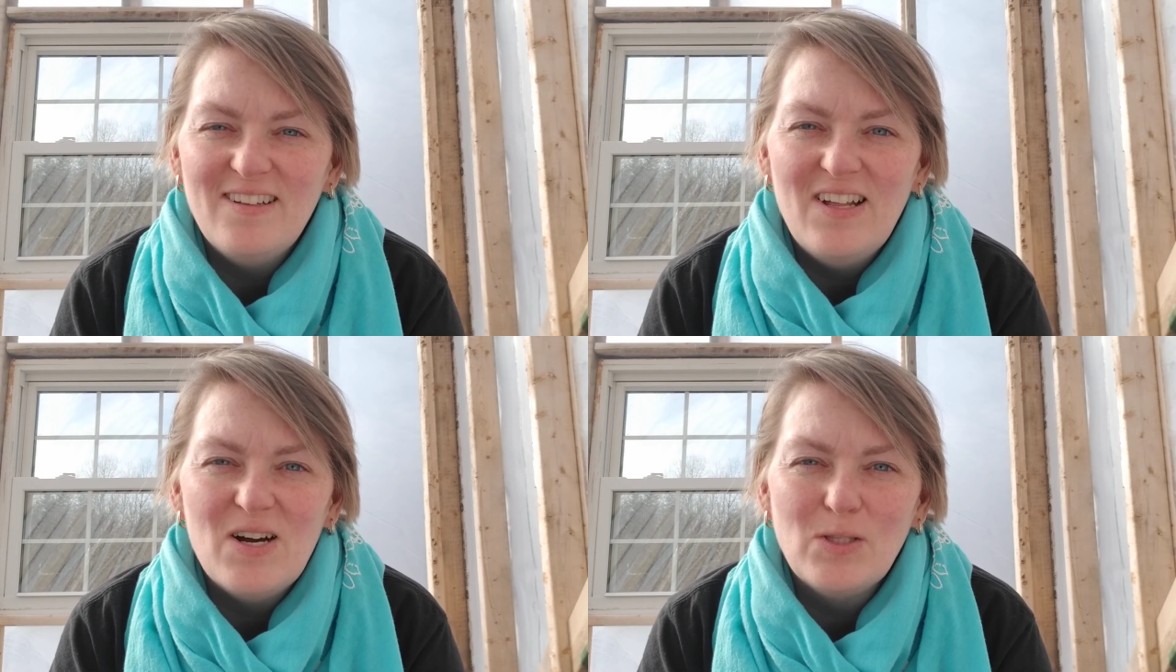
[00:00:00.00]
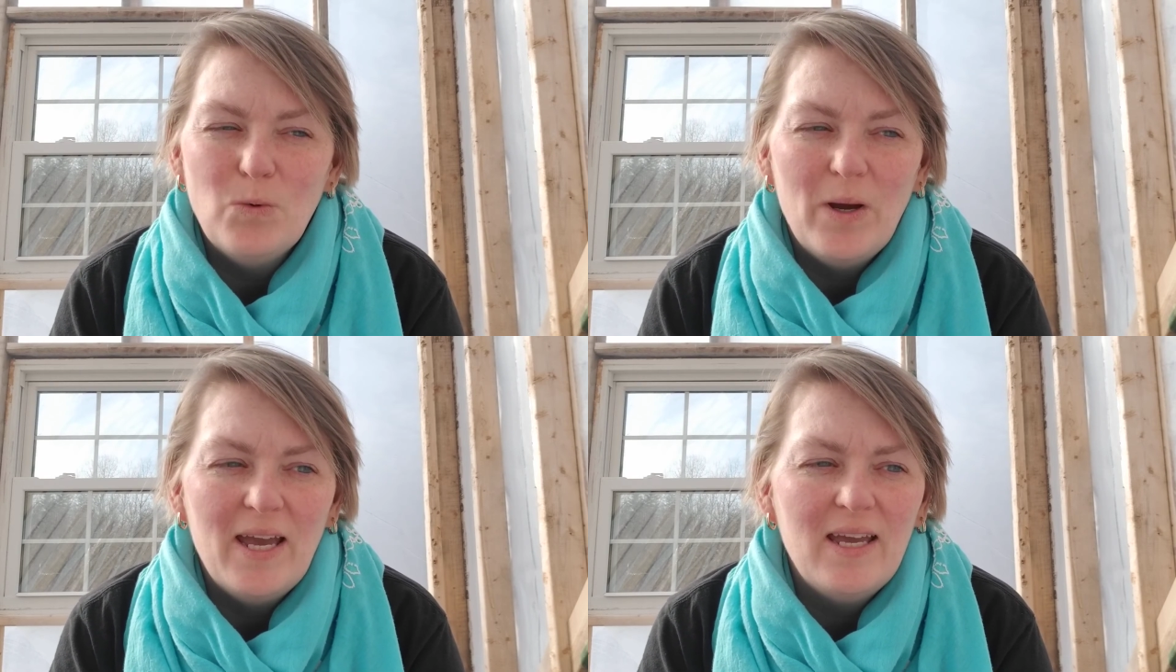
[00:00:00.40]
along
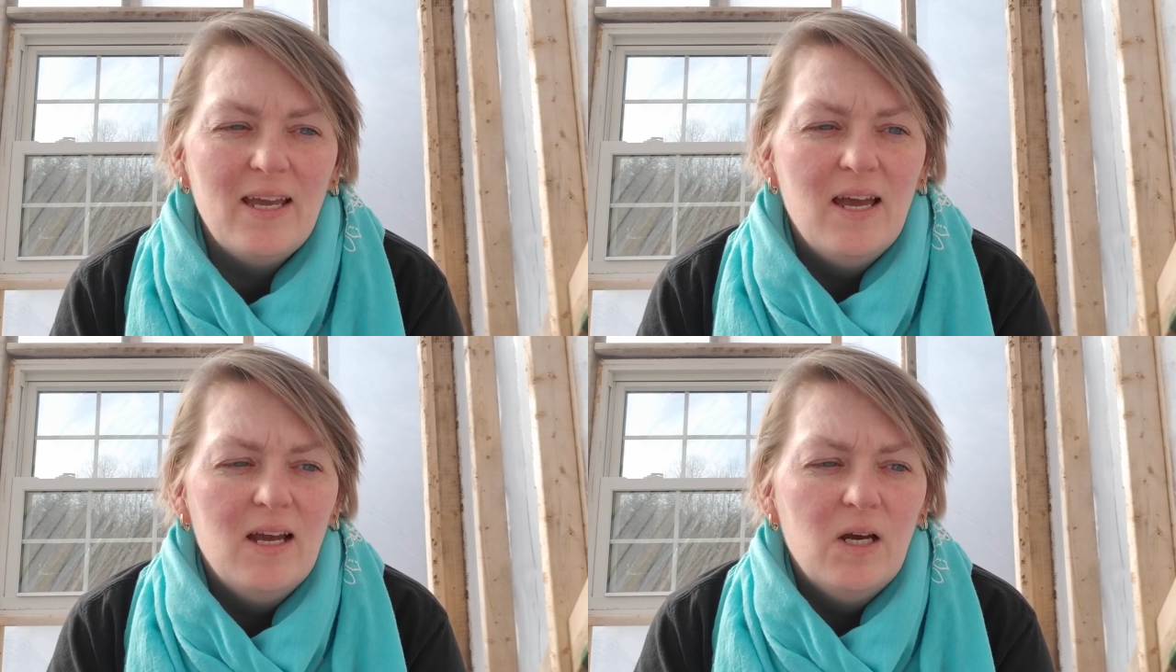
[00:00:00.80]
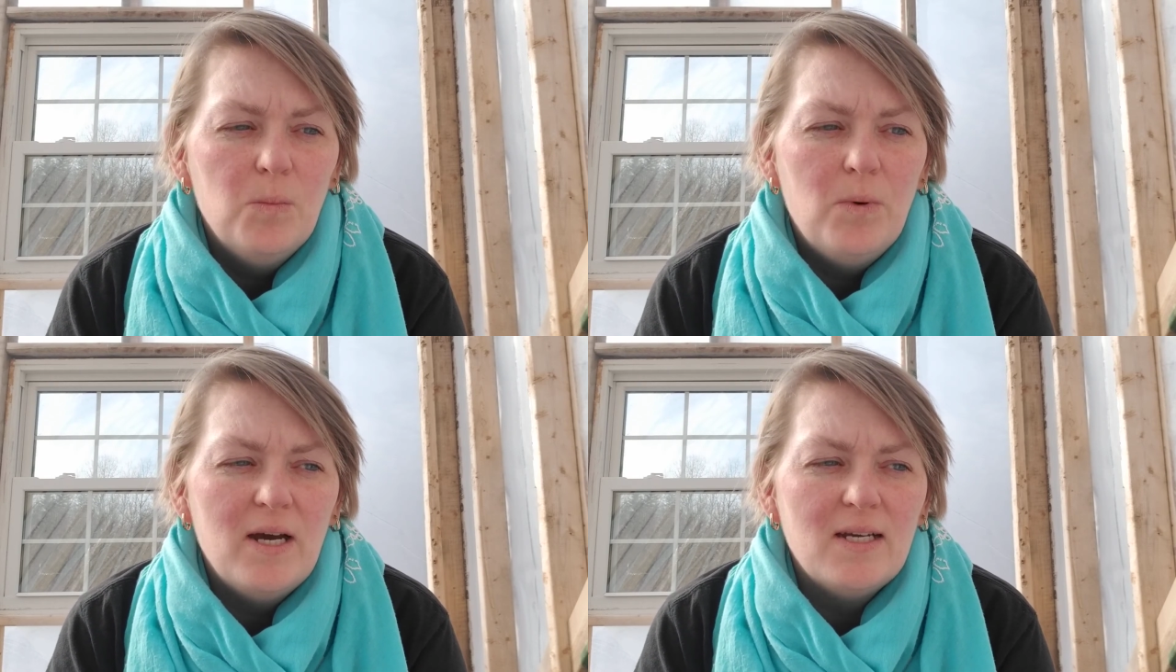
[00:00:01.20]
the way,
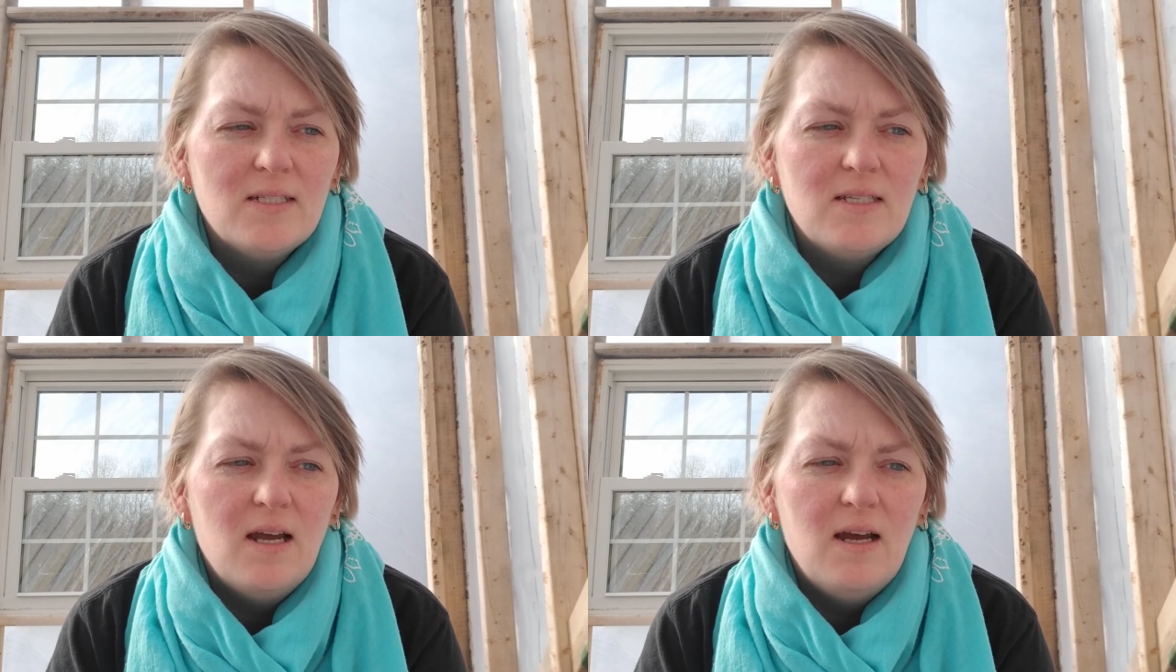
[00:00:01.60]
but